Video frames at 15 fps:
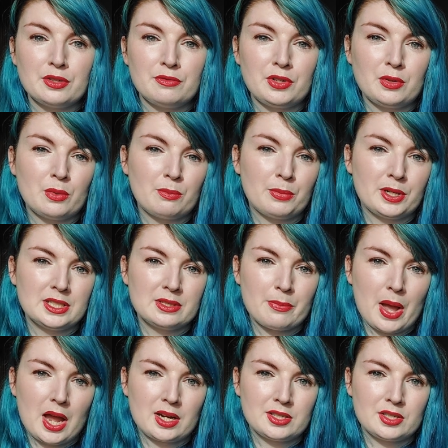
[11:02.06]
of view and
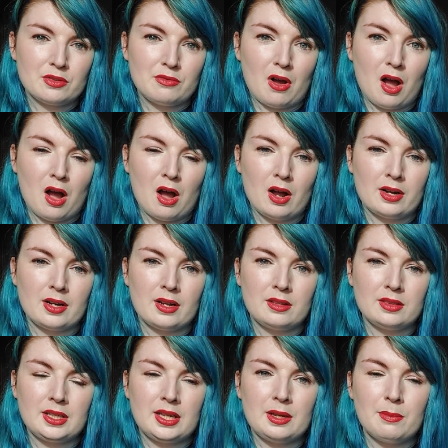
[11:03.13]
perspective on
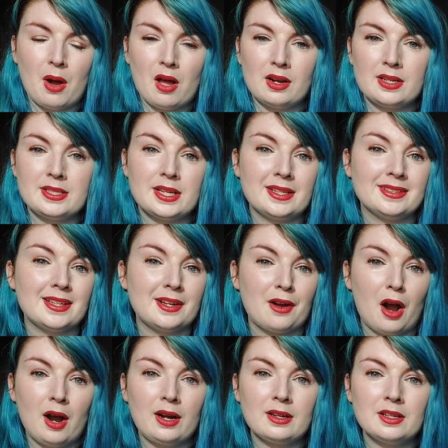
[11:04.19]
the politics in
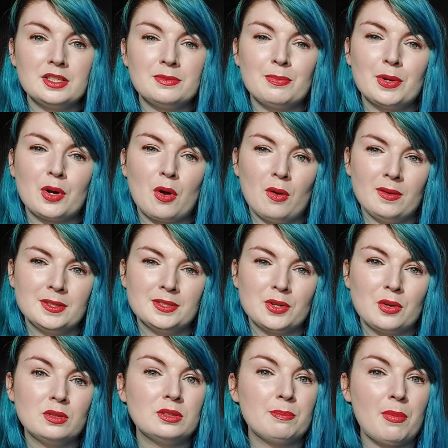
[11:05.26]
Ireland, but
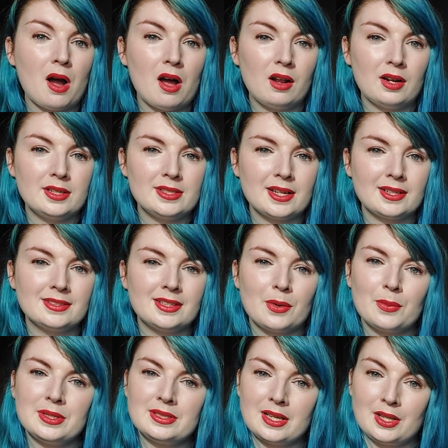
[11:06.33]
also the politics that
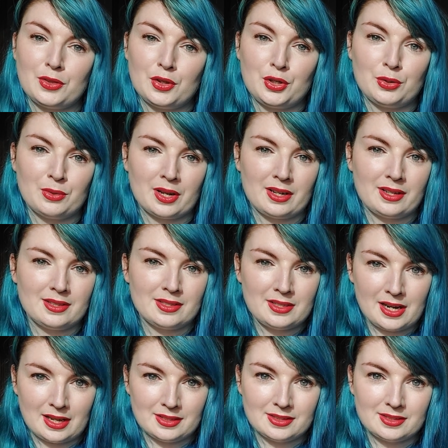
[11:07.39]
was in the United
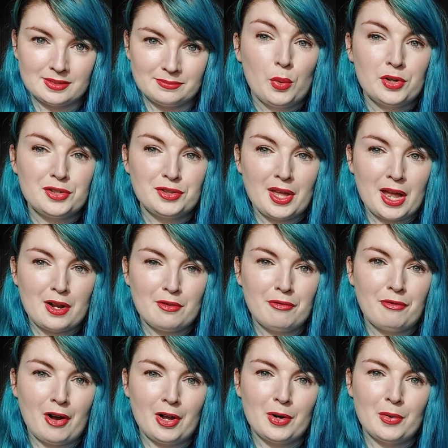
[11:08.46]
States, which then
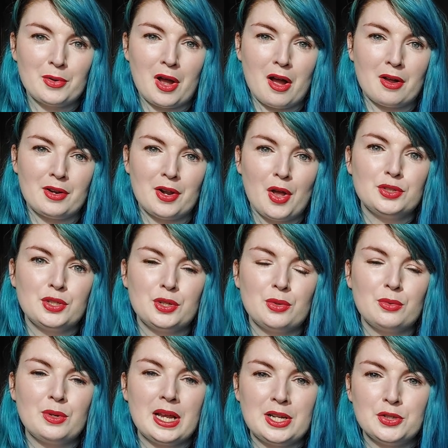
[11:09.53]
followed on
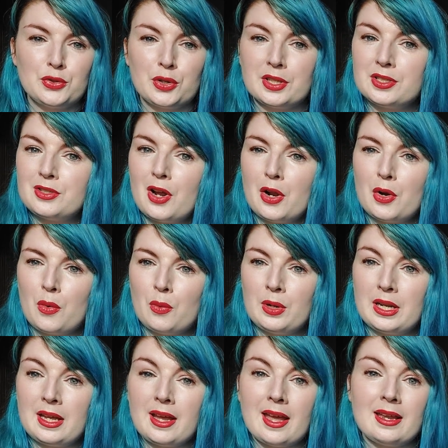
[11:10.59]
to interest not
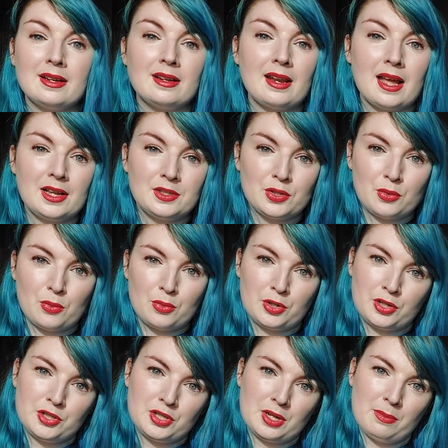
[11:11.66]
only in land
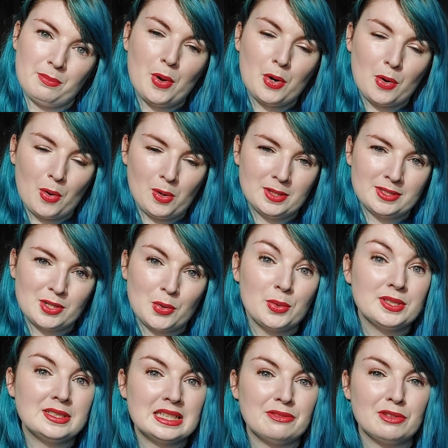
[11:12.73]
ownership, but also
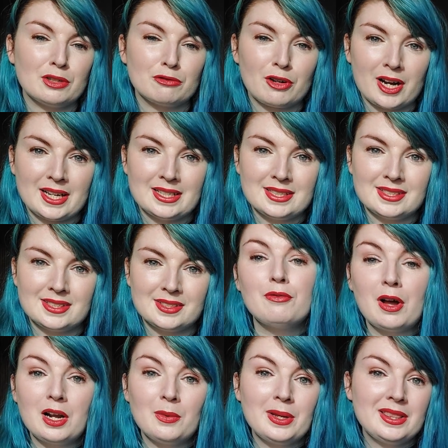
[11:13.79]
civil rights.
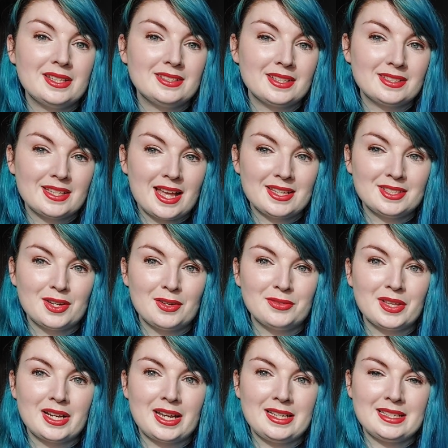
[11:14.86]
Following the success of
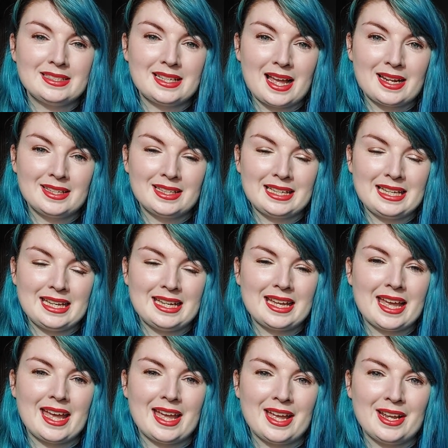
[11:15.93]
the Ladies' Land League
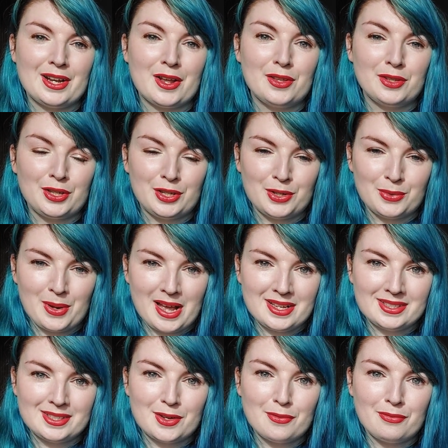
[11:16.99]
in the
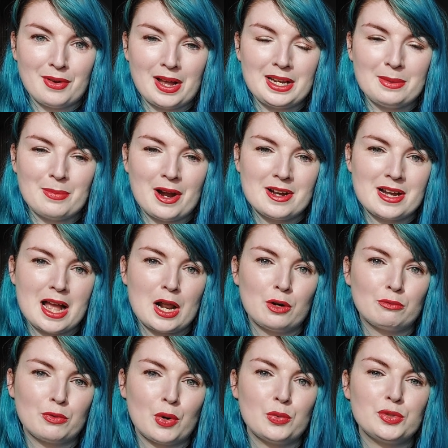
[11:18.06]
US, Fanny Parnell
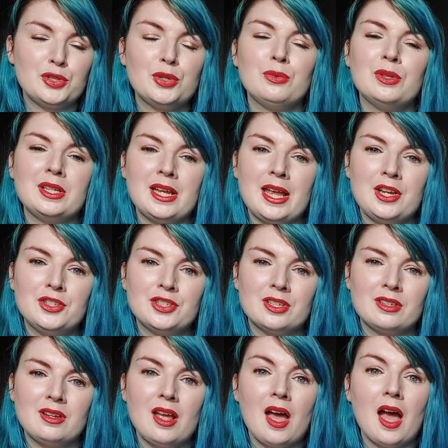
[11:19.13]
wrote to The
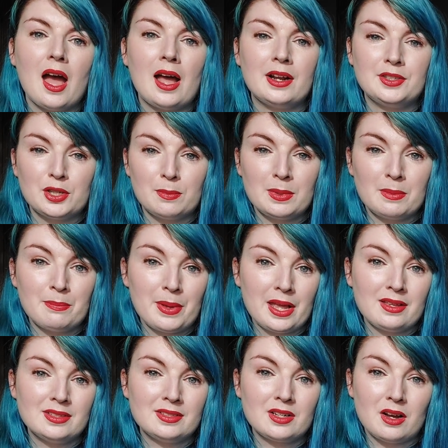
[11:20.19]
Nation, a
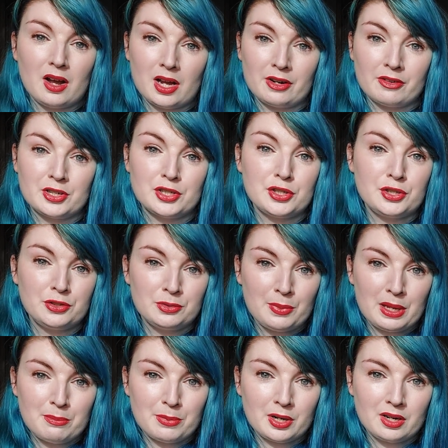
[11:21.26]
Dublin-based Irish
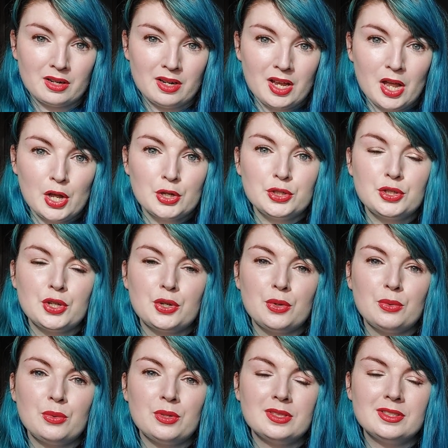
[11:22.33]
newspaper,
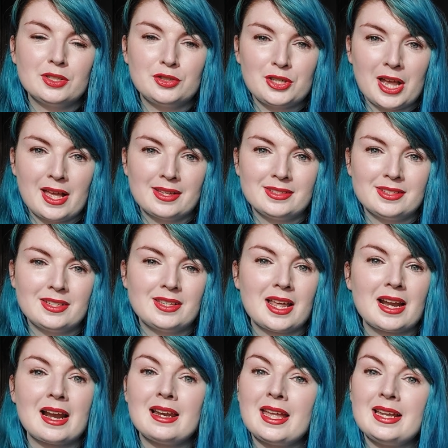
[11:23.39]
to suggest
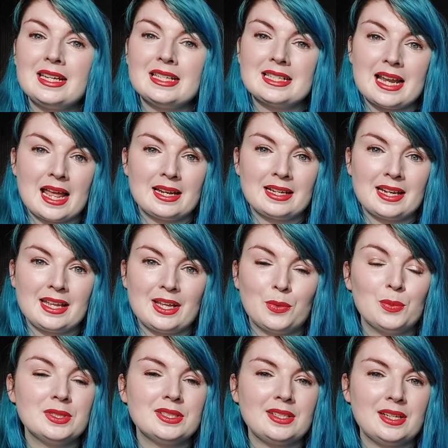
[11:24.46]
that a Ladies' Land League
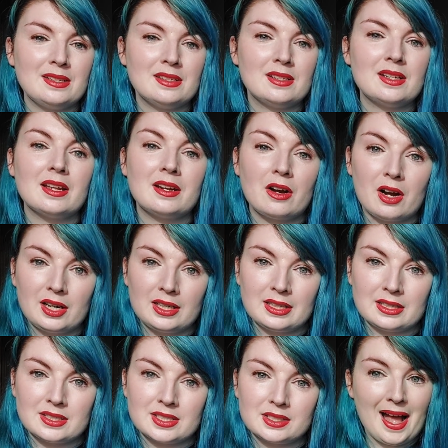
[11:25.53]
was needed in
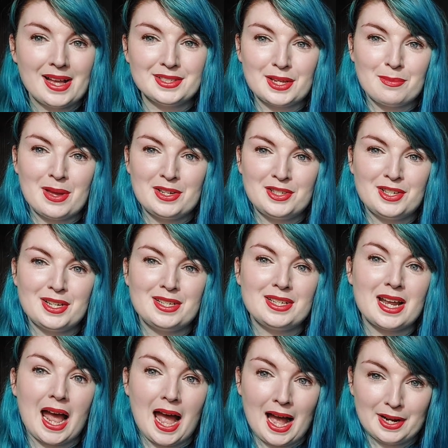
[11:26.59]
Ireland. As I mentioned,
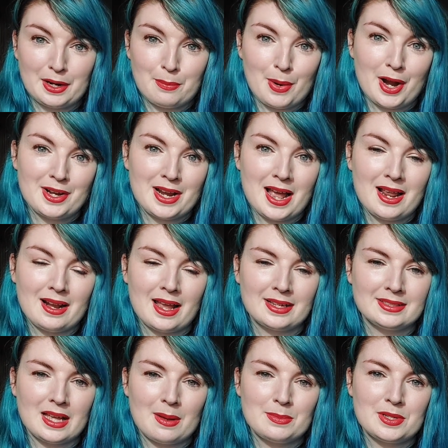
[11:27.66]
Anna Parnell
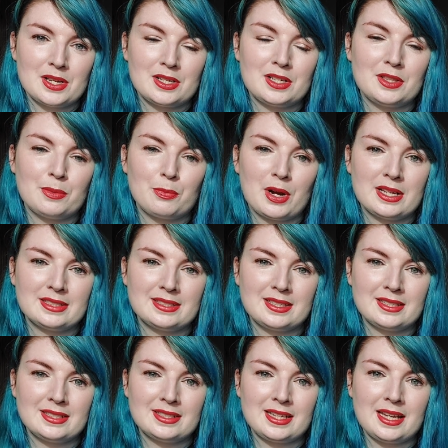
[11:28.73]
accepted the
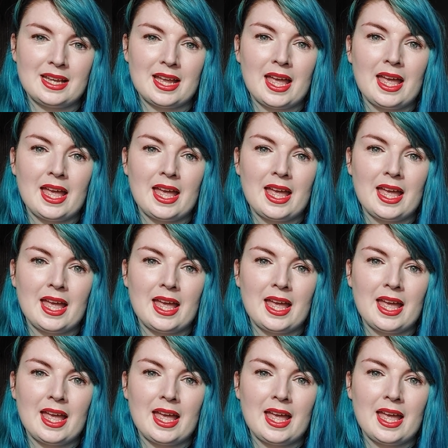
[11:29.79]
presidency